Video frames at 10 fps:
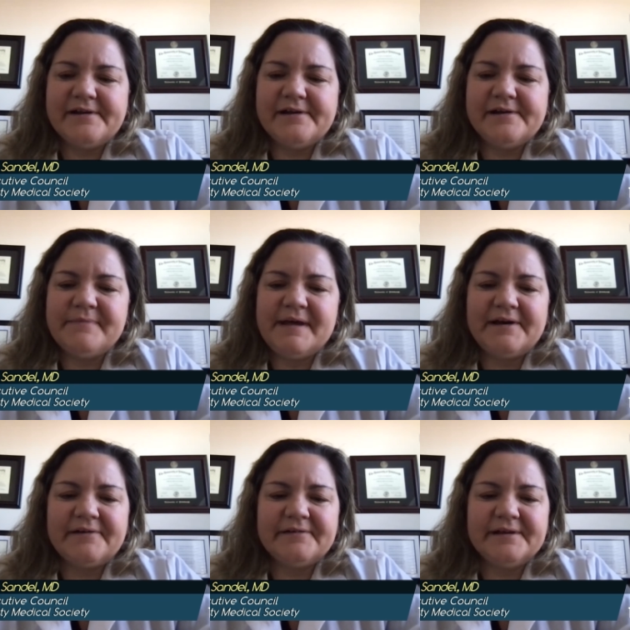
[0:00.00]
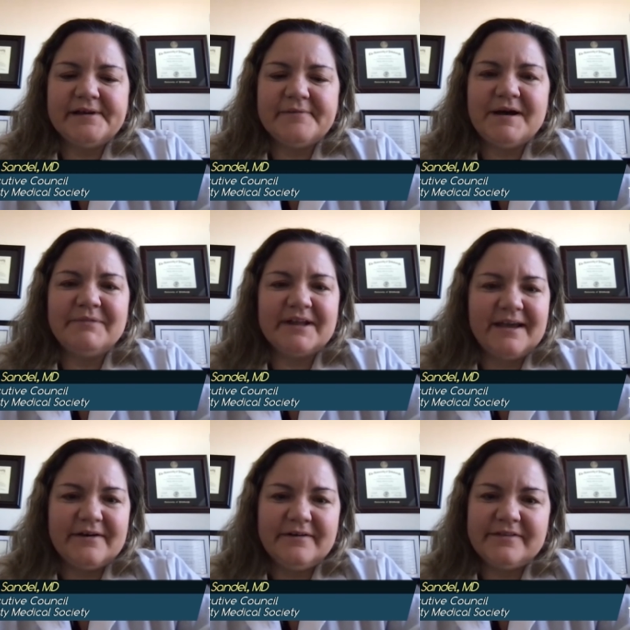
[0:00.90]
about uh, public
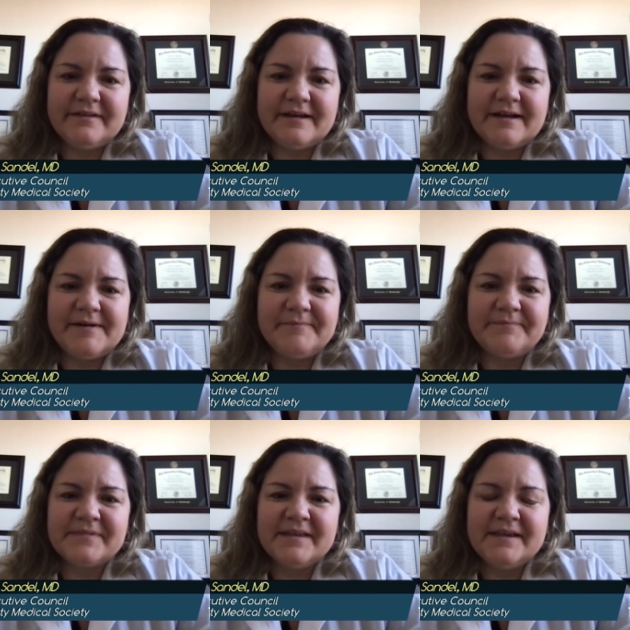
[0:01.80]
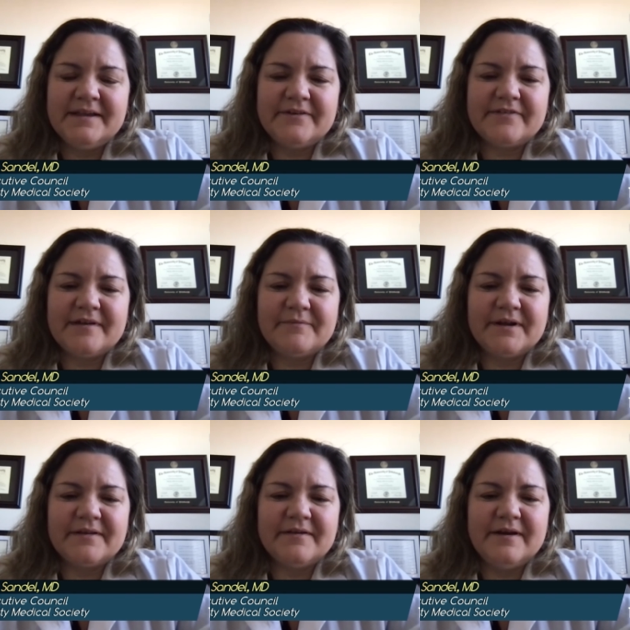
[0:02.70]
health. Um, you know,
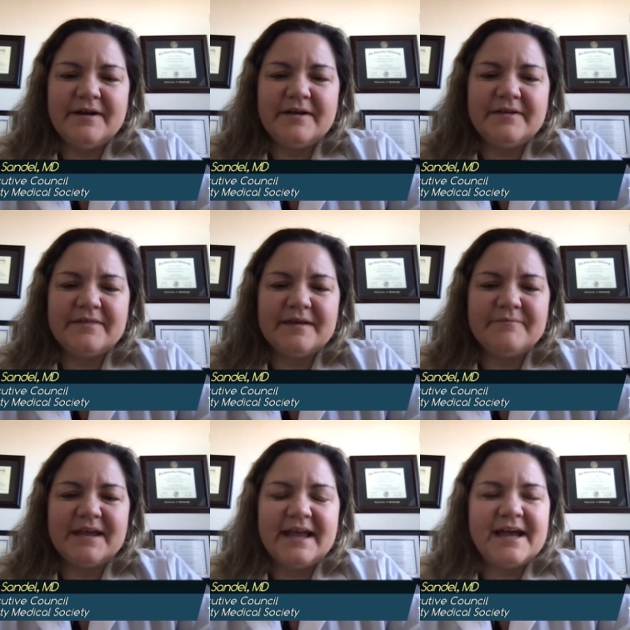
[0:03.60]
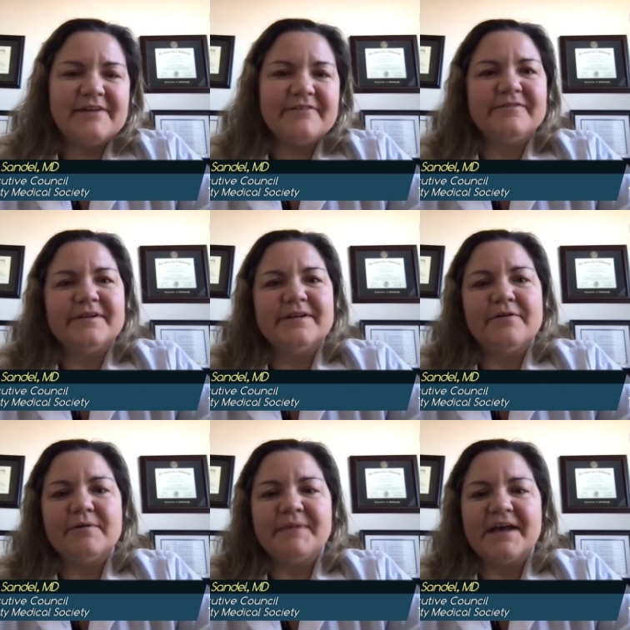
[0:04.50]
someone uh, that may have you
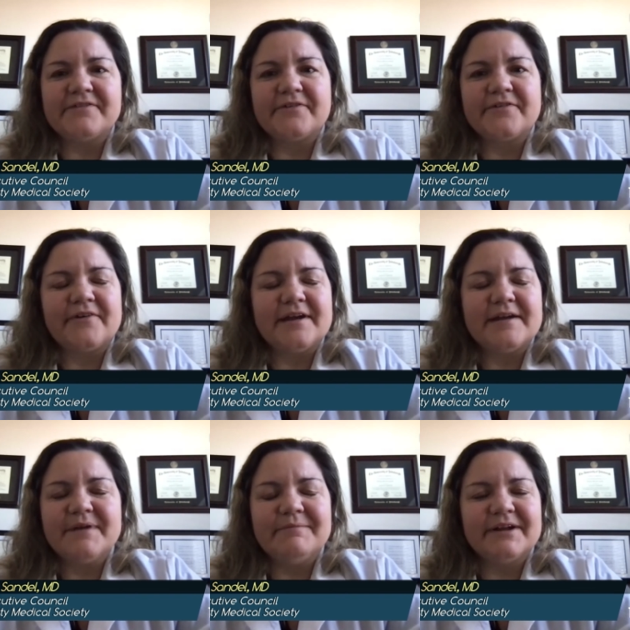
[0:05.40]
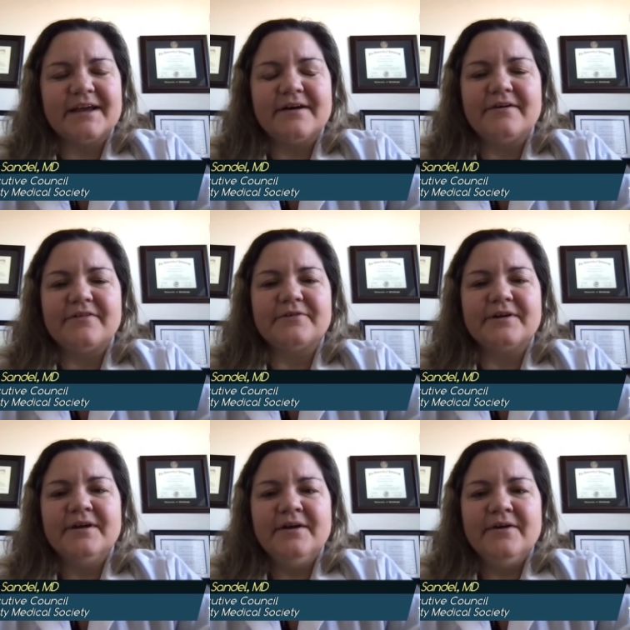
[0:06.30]
know a master's degree in public health
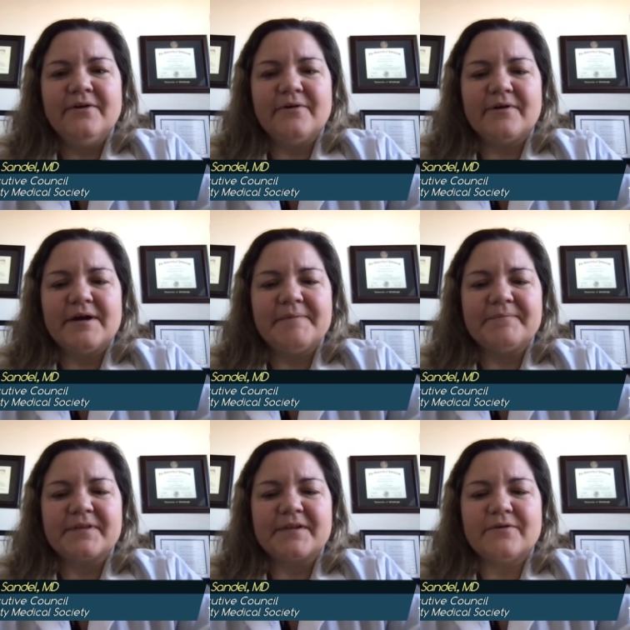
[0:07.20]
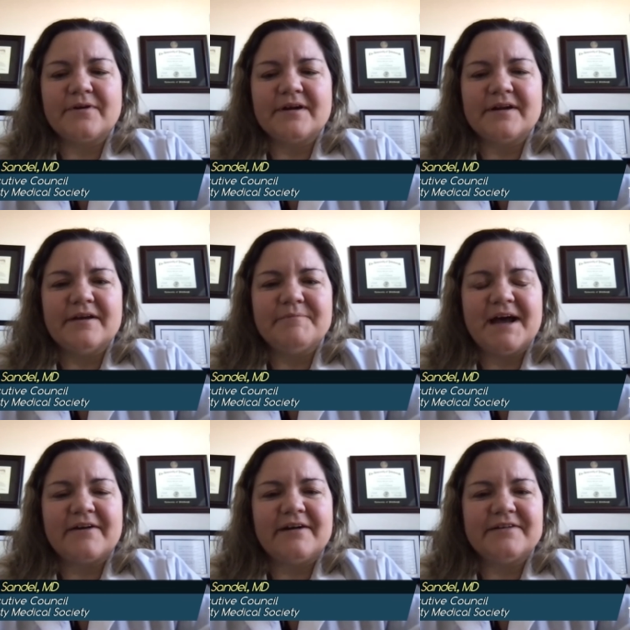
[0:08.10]
or or um, or an, a
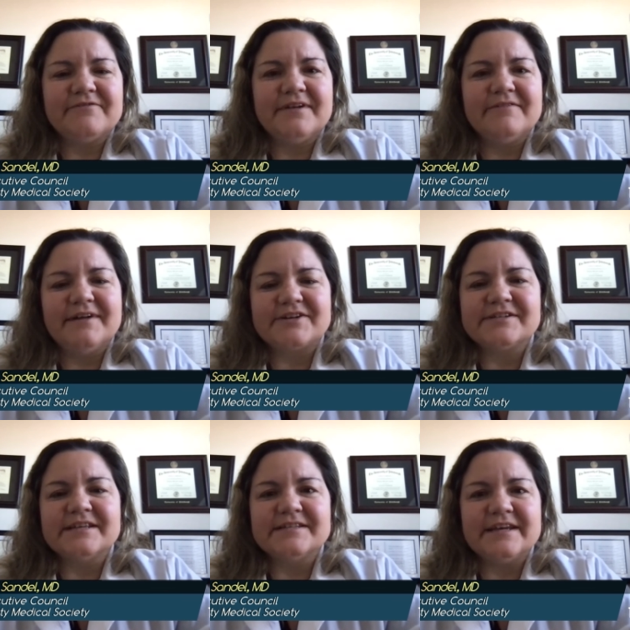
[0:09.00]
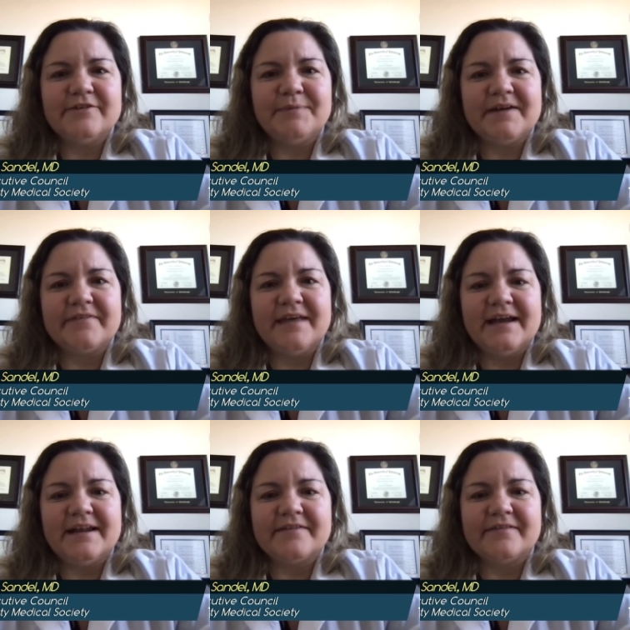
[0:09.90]
background in infectious disease because
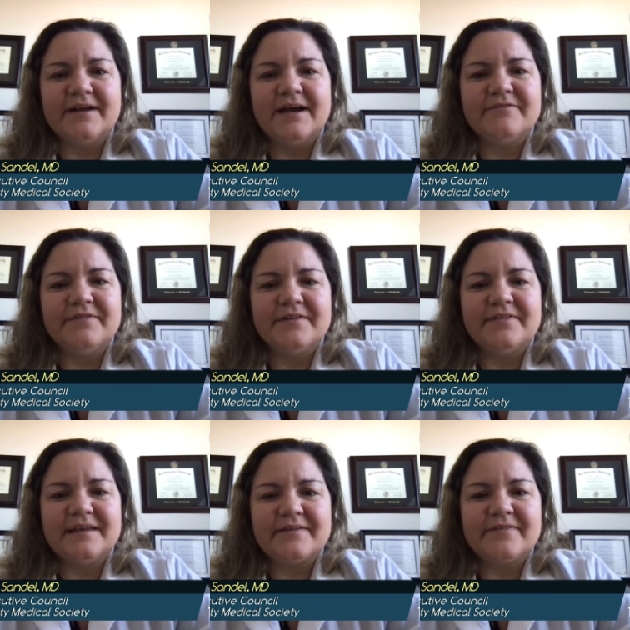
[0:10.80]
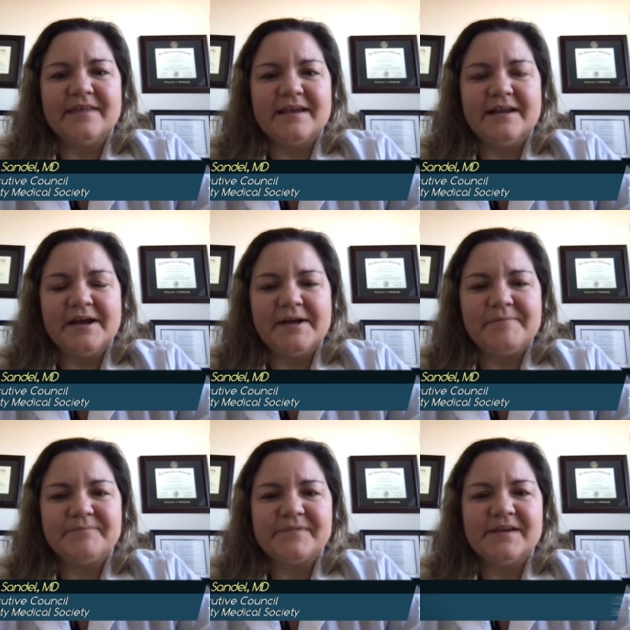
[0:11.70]
that is a lot of the things that
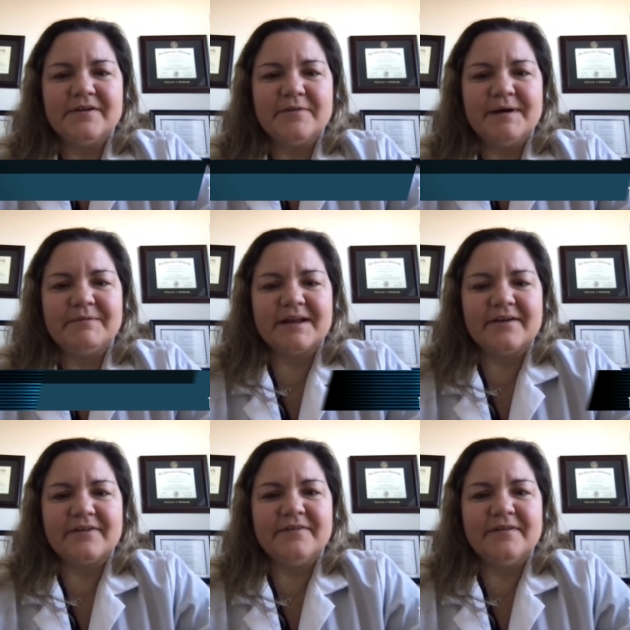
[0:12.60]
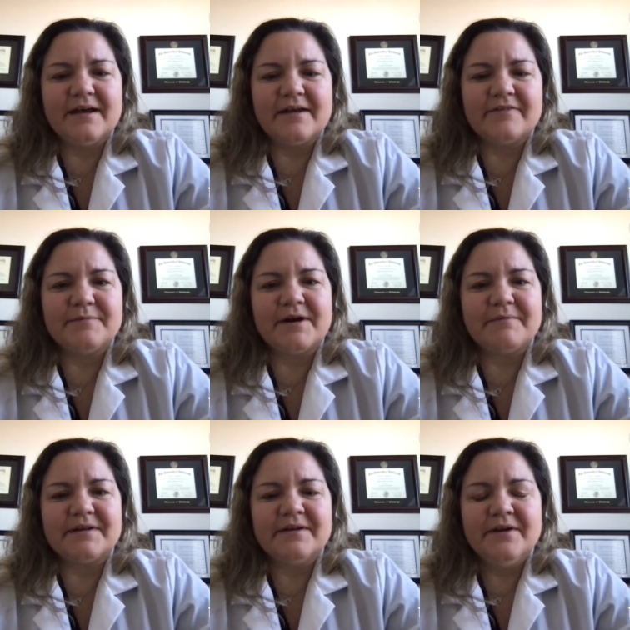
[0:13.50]
um, you know the public health uh,
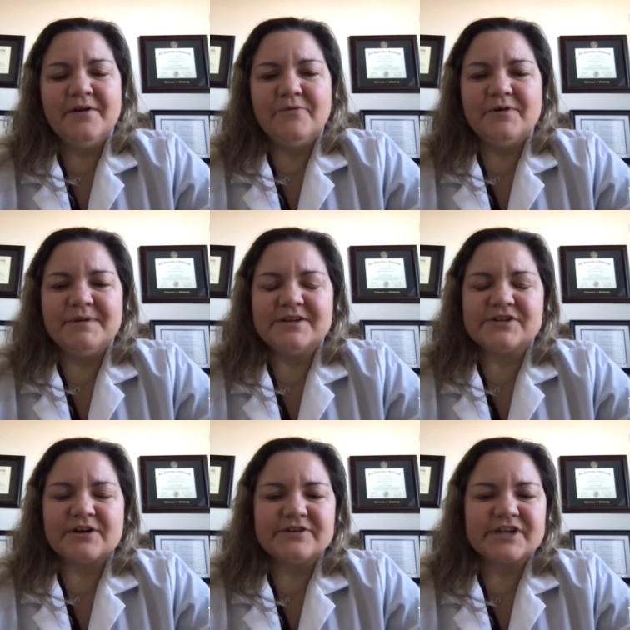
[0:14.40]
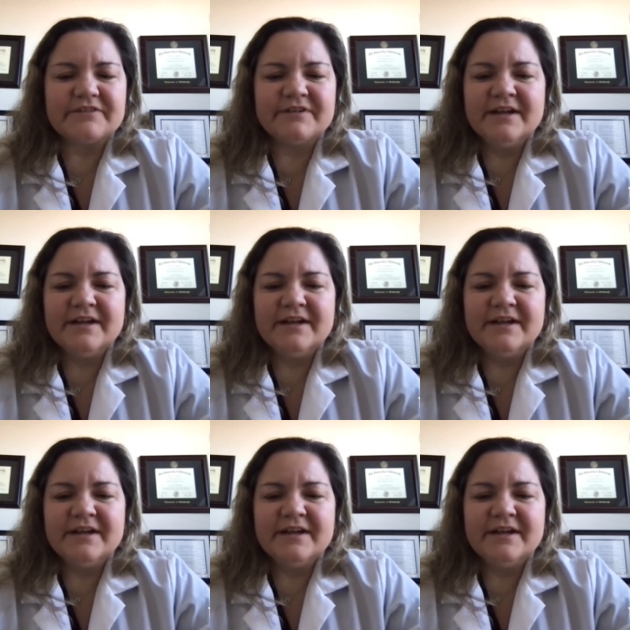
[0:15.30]
department would be in charge of.